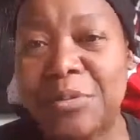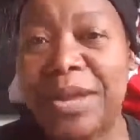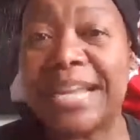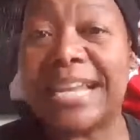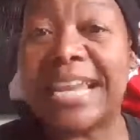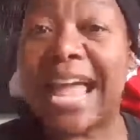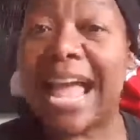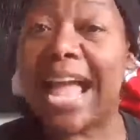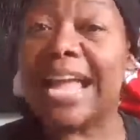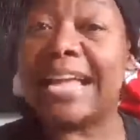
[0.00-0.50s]

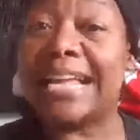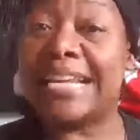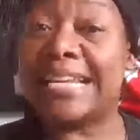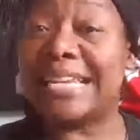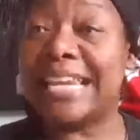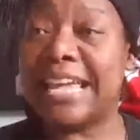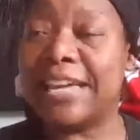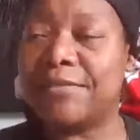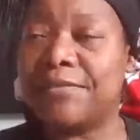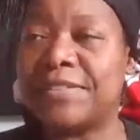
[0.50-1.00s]
when
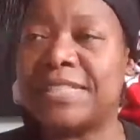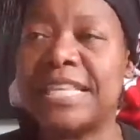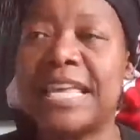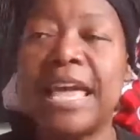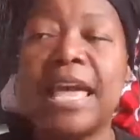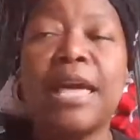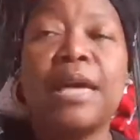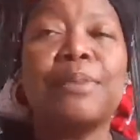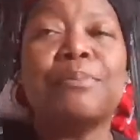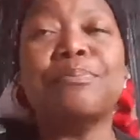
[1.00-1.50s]
I left.
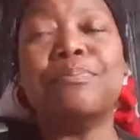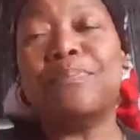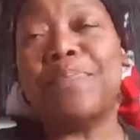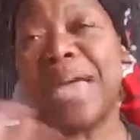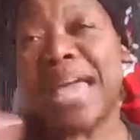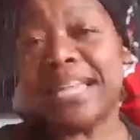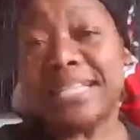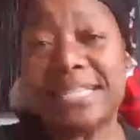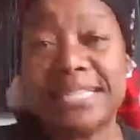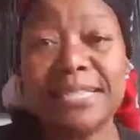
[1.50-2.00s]

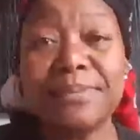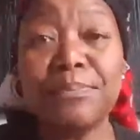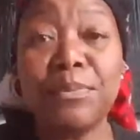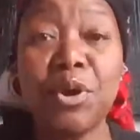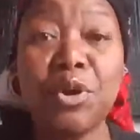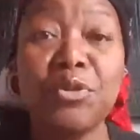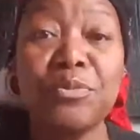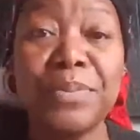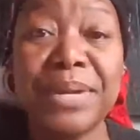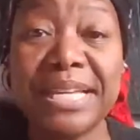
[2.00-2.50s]
Best
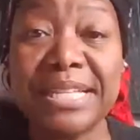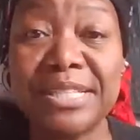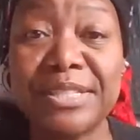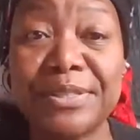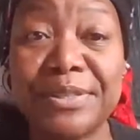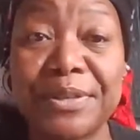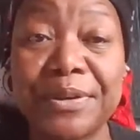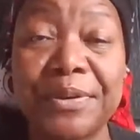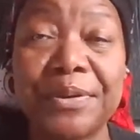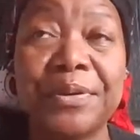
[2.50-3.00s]
moment
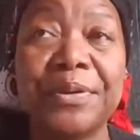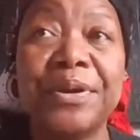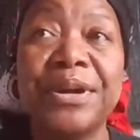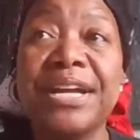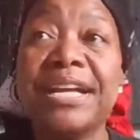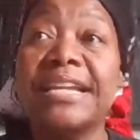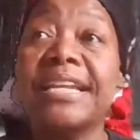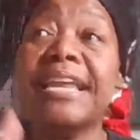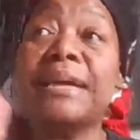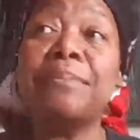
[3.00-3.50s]
though,
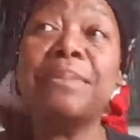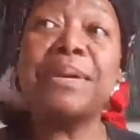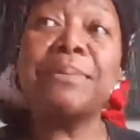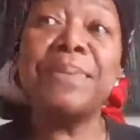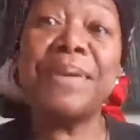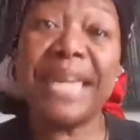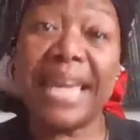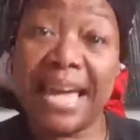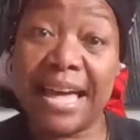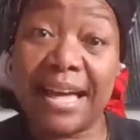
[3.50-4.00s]

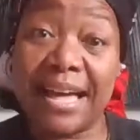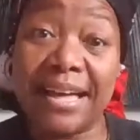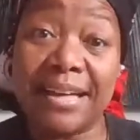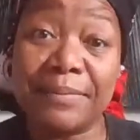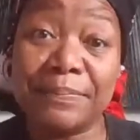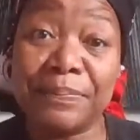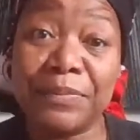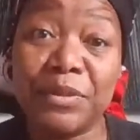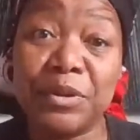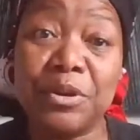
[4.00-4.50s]
Namibia,
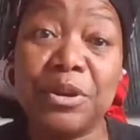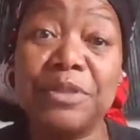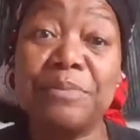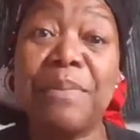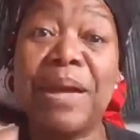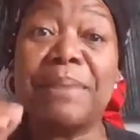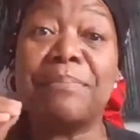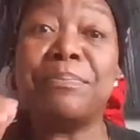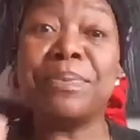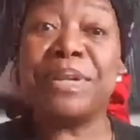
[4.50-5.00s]
on
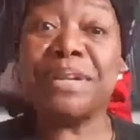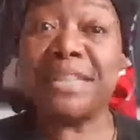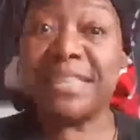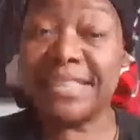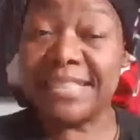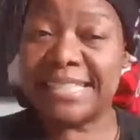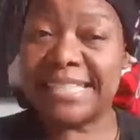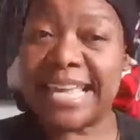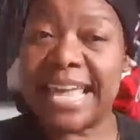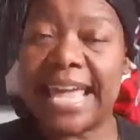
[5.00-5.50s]
my
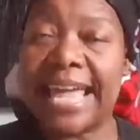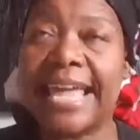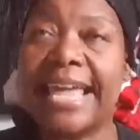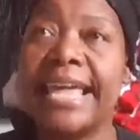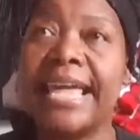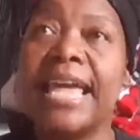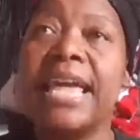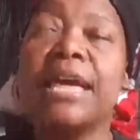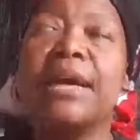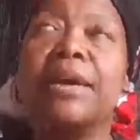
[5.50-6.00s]

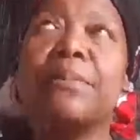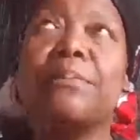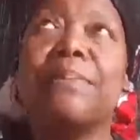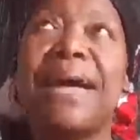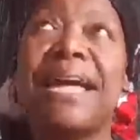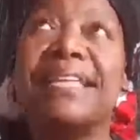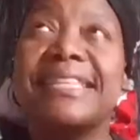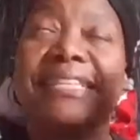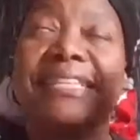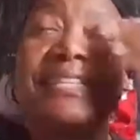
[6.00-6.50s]
birthday
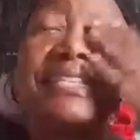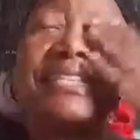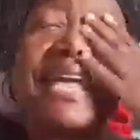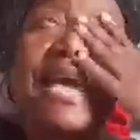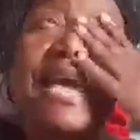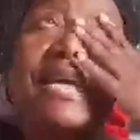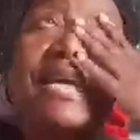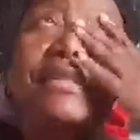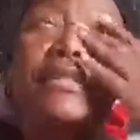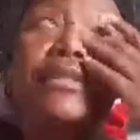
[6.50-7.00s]
by the
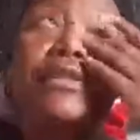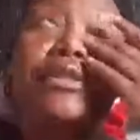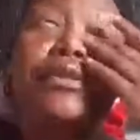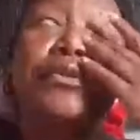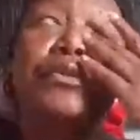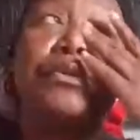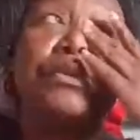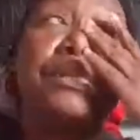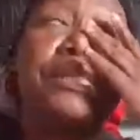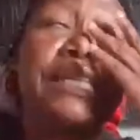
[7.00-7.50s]
sand
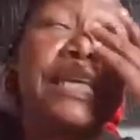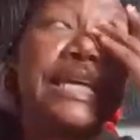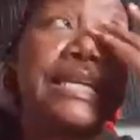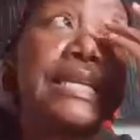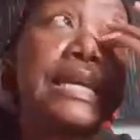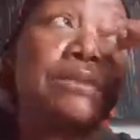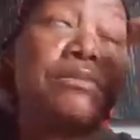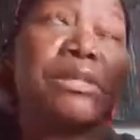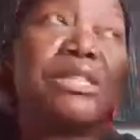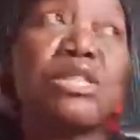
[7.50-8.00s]
dunes, and
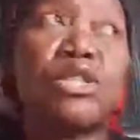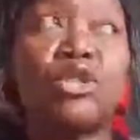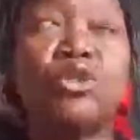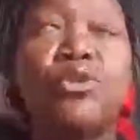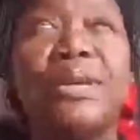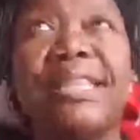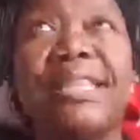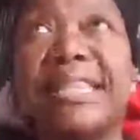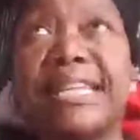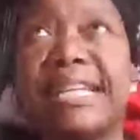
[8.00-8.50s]
I was
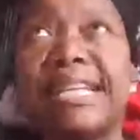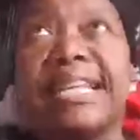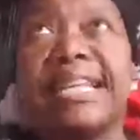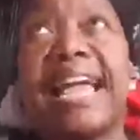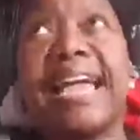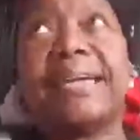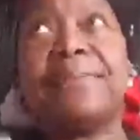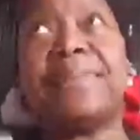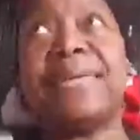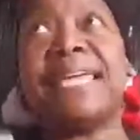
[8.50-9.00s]
doing the
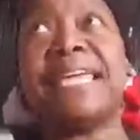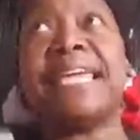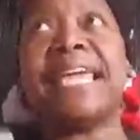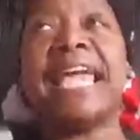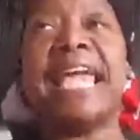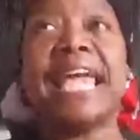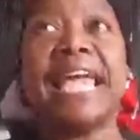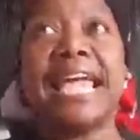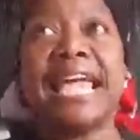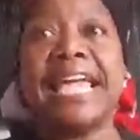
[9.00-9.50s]
climbing
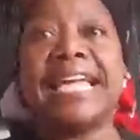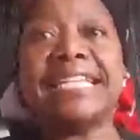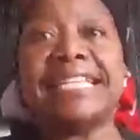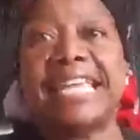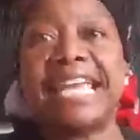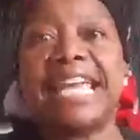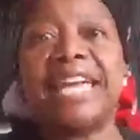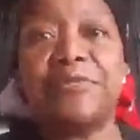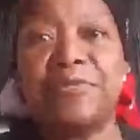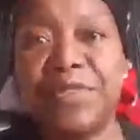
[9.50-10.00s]
and
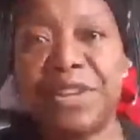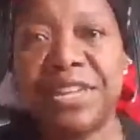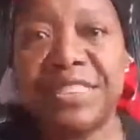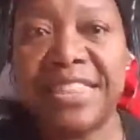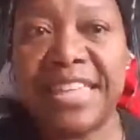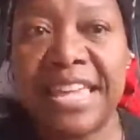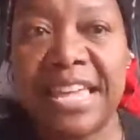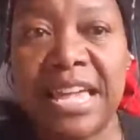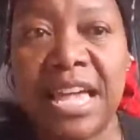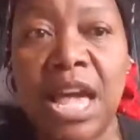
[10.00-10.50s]

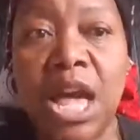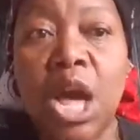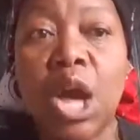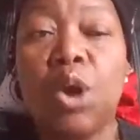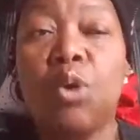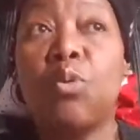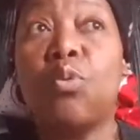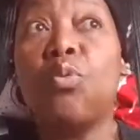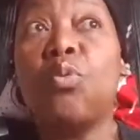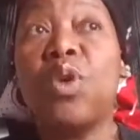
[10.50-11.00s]
everything.
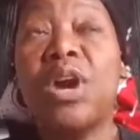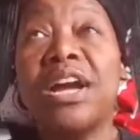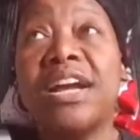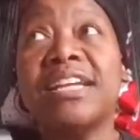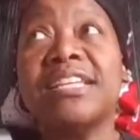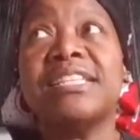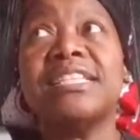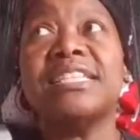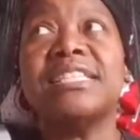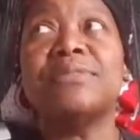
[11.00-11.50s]

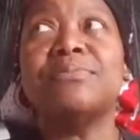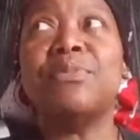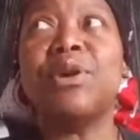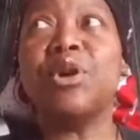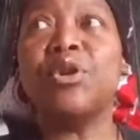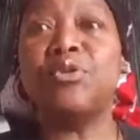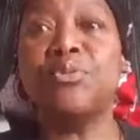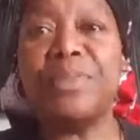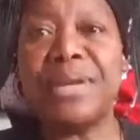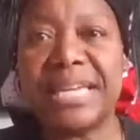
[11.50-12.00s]
Worst
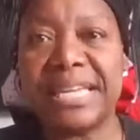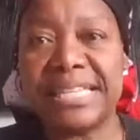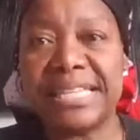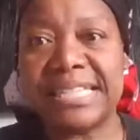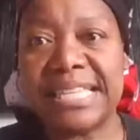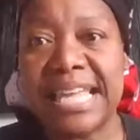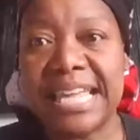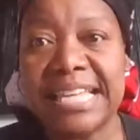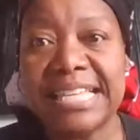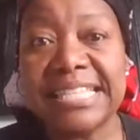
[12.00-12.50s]

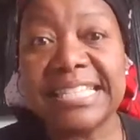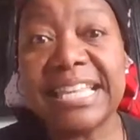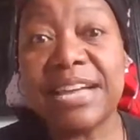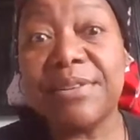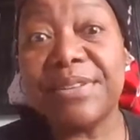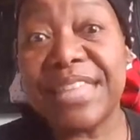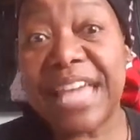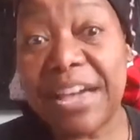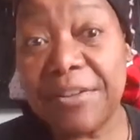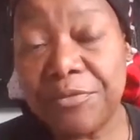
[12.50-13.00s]
moment,
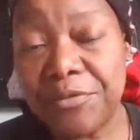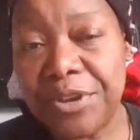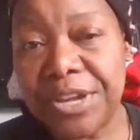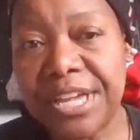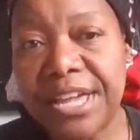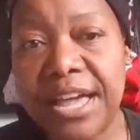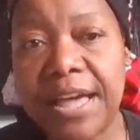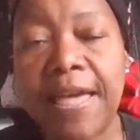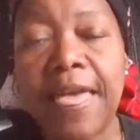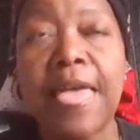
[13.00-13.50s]
South
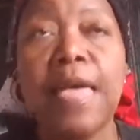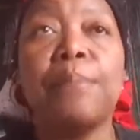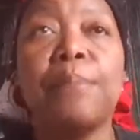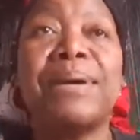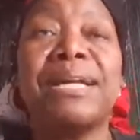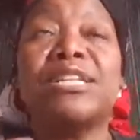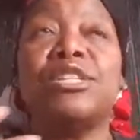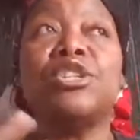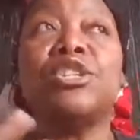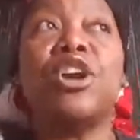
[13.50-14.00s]
Africa,
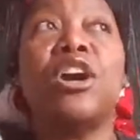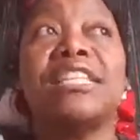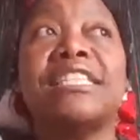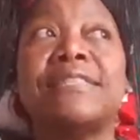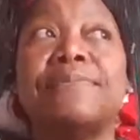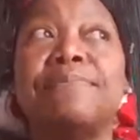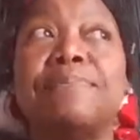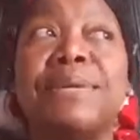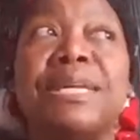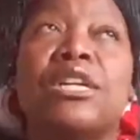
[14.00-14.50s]
but not
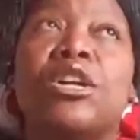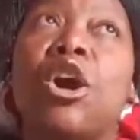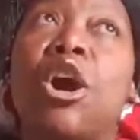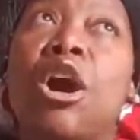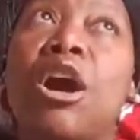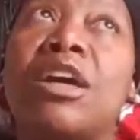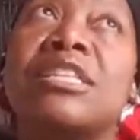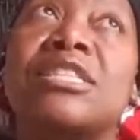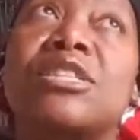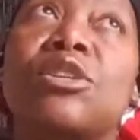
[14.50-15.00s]

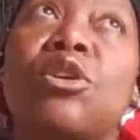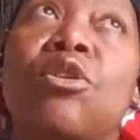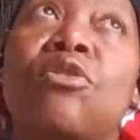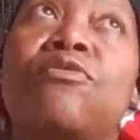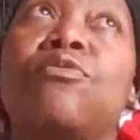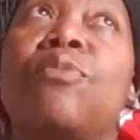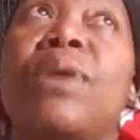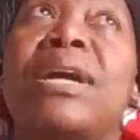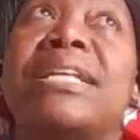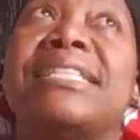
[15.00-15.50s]
because
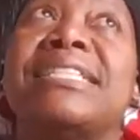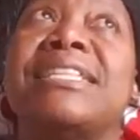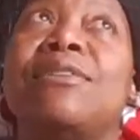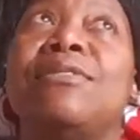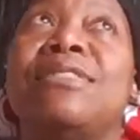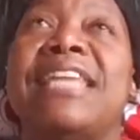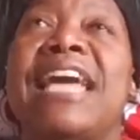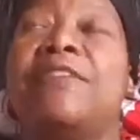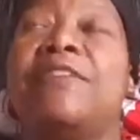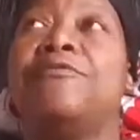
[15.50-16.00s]
of what
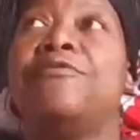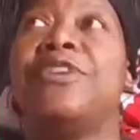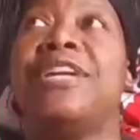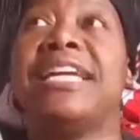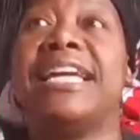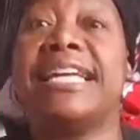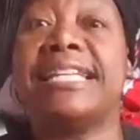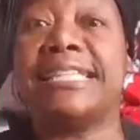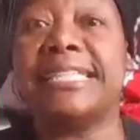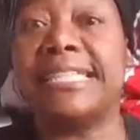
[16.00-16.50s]
South
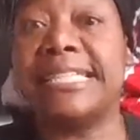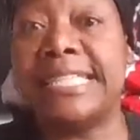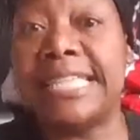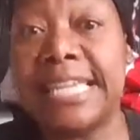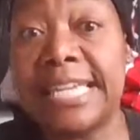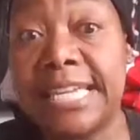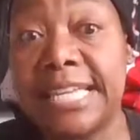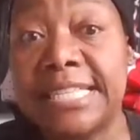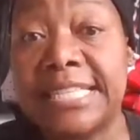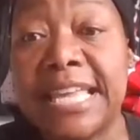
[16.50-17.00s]
Africa
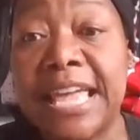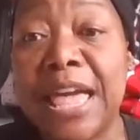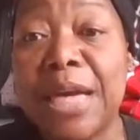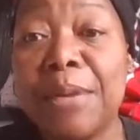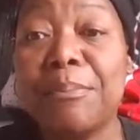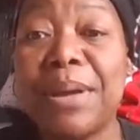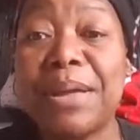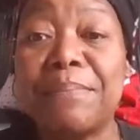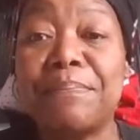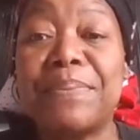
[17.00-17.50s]
did,
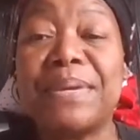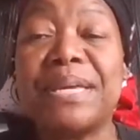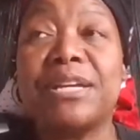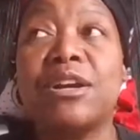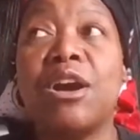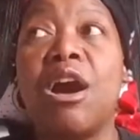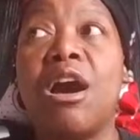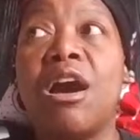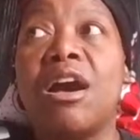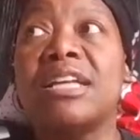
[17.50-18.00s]
but
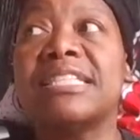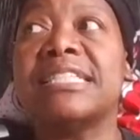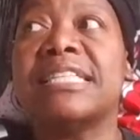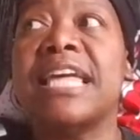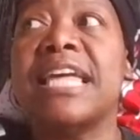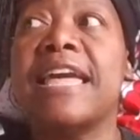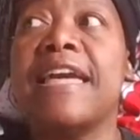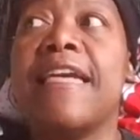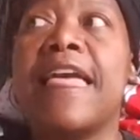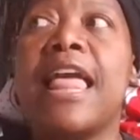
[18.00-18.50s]
because
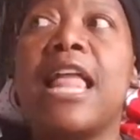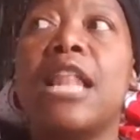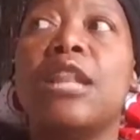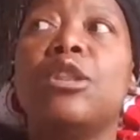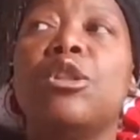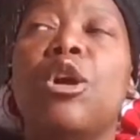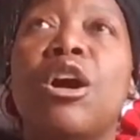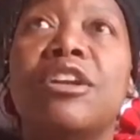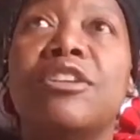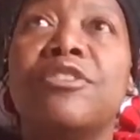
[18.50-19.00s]

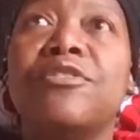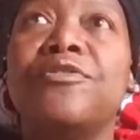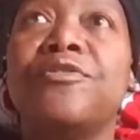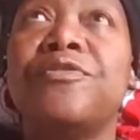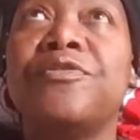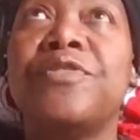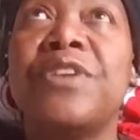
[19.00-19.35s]
a lot of